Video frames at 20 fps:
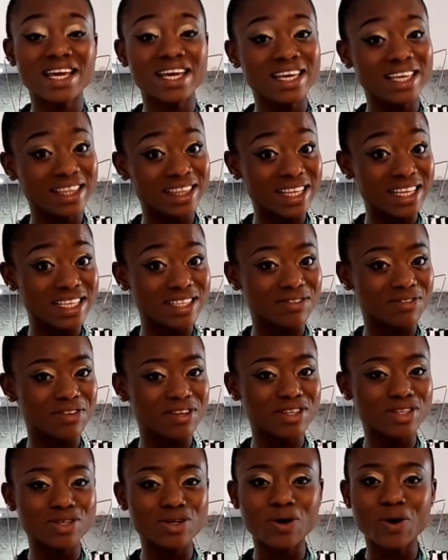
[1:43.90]
in this
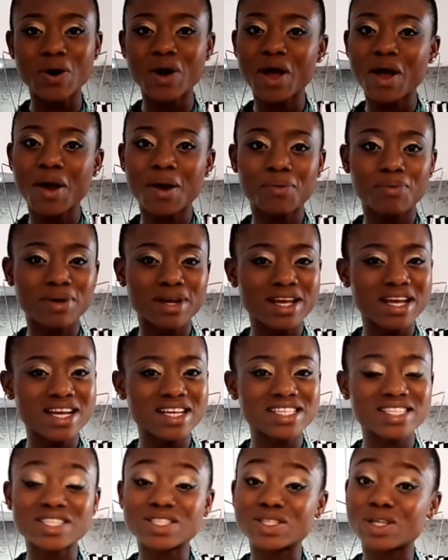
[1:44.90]
video,
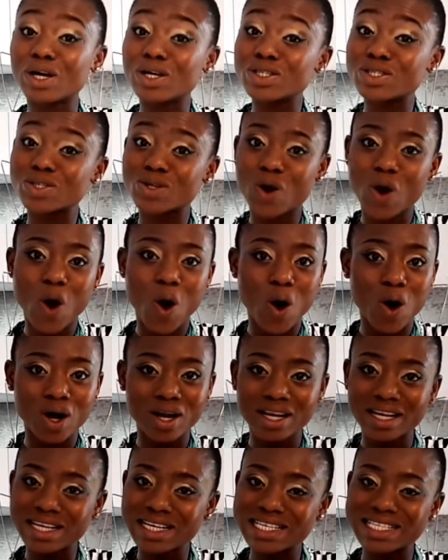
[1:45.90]
please don't
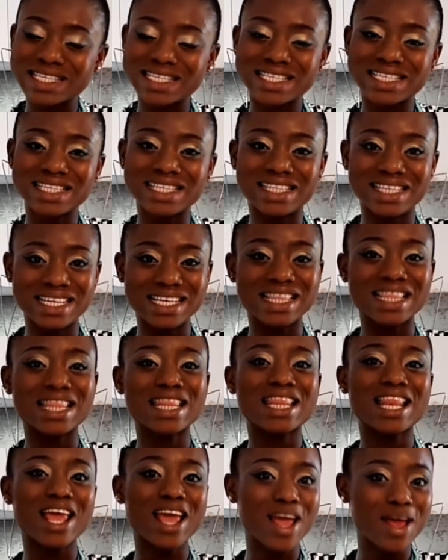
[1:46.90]
call it the
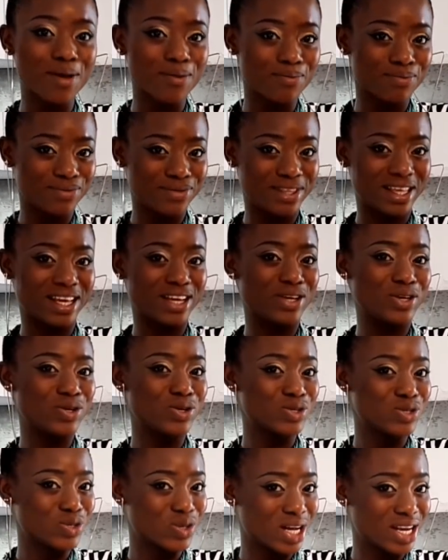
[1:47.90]
name they
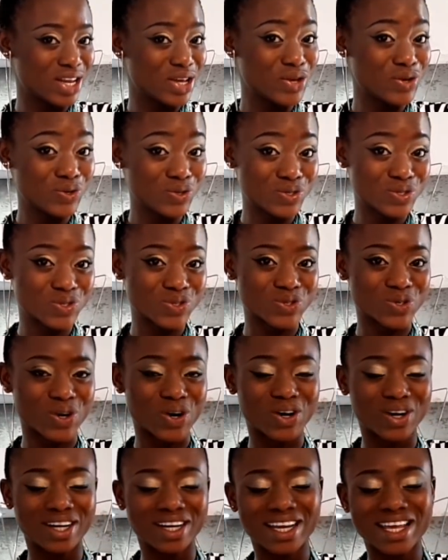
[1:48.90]
usually used to
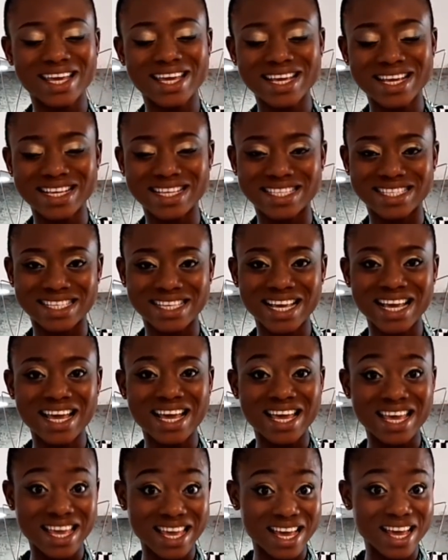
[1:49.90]
call it.
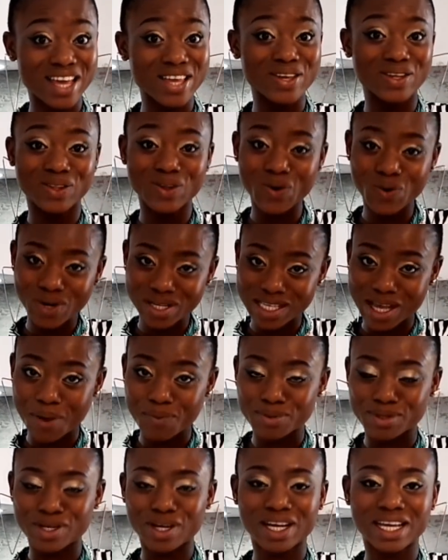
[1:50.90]
Yeah, you know what
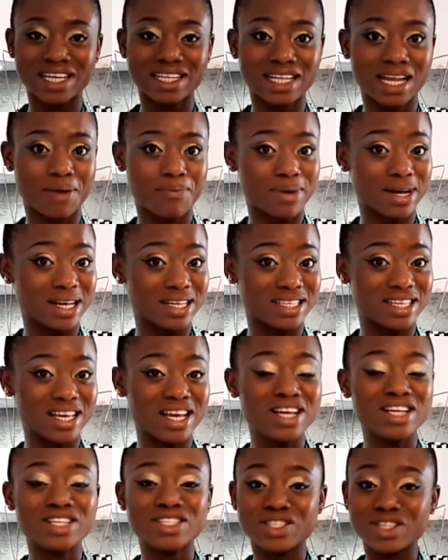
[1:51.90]
I'm talking about.
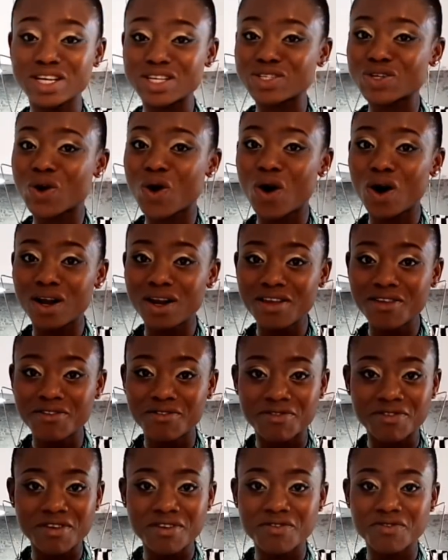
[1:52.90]
Just call it
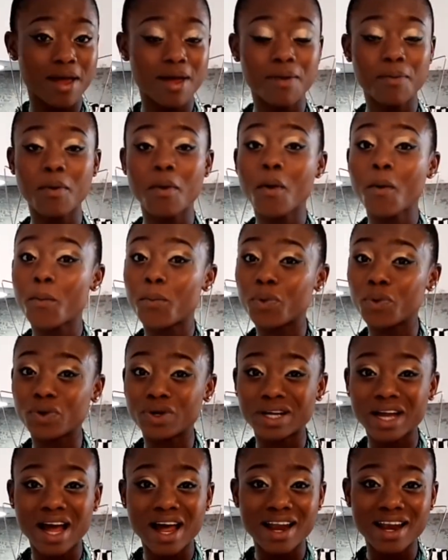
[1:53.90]
Vivi,
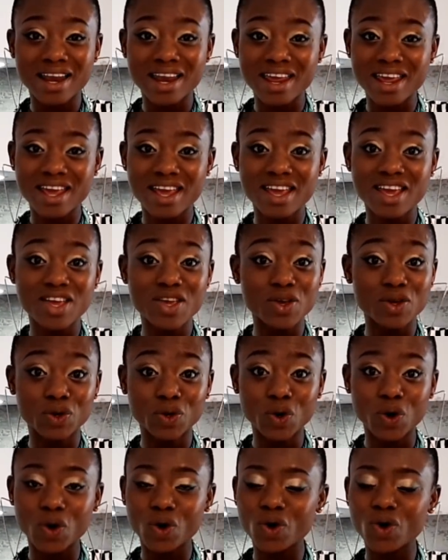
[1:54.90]
Punani, you
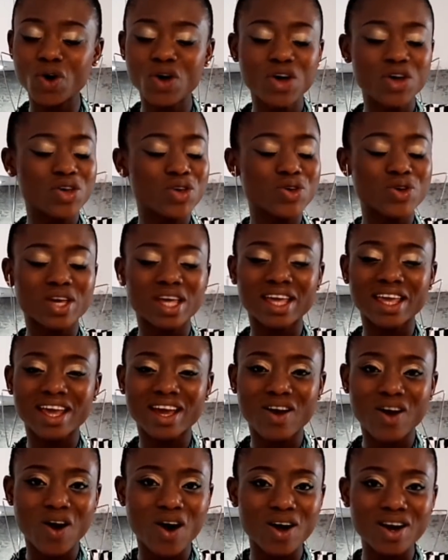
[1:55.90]
know. You can
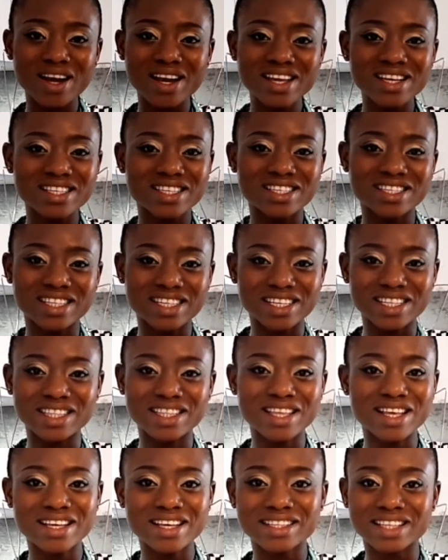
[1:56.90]
call it the
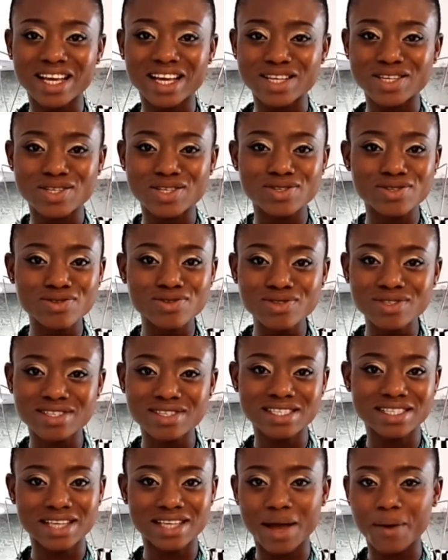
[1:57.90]
name that
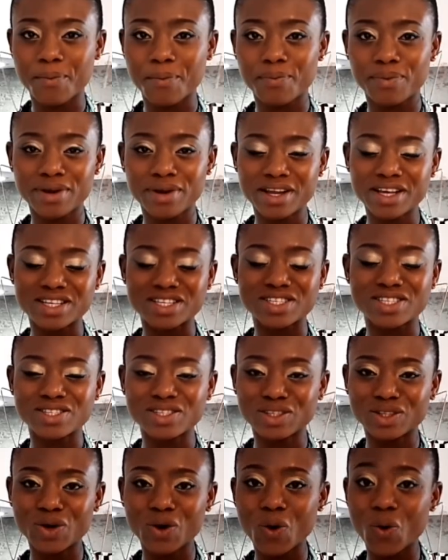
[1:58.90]
suits that place.
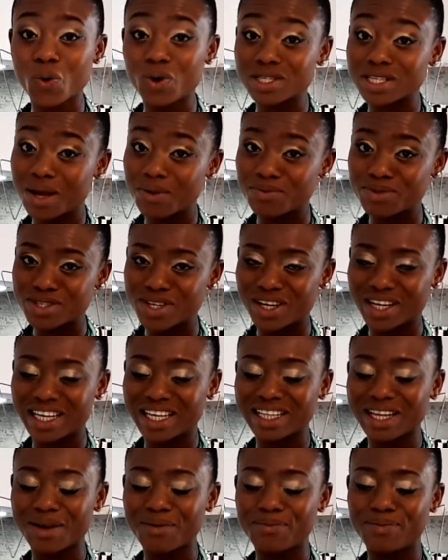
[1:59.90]
You know what I'm
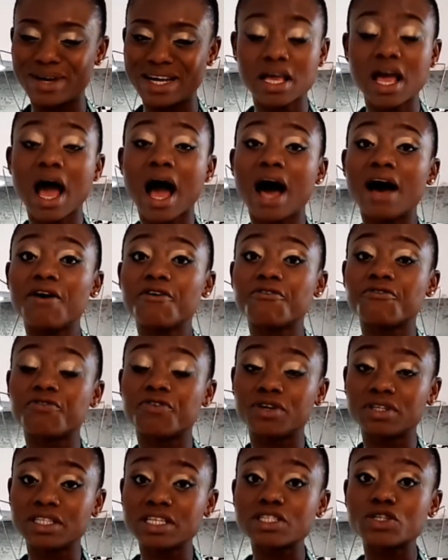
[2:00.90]
talking about. And
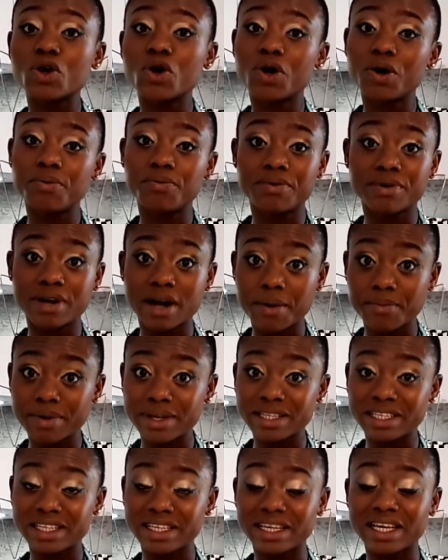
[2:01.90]
for this home
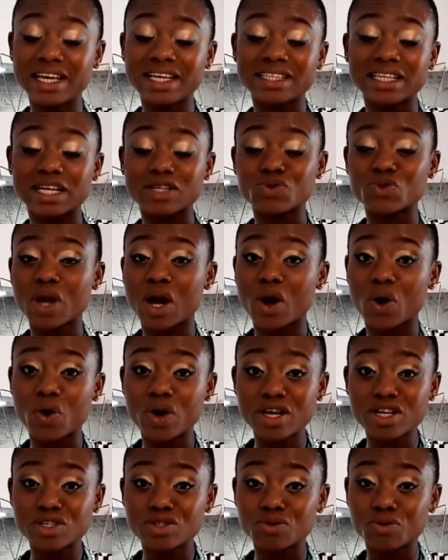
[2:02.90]
remedy that we are
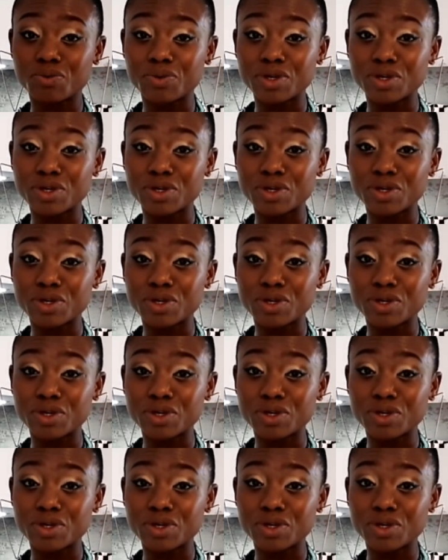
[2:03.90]
going to be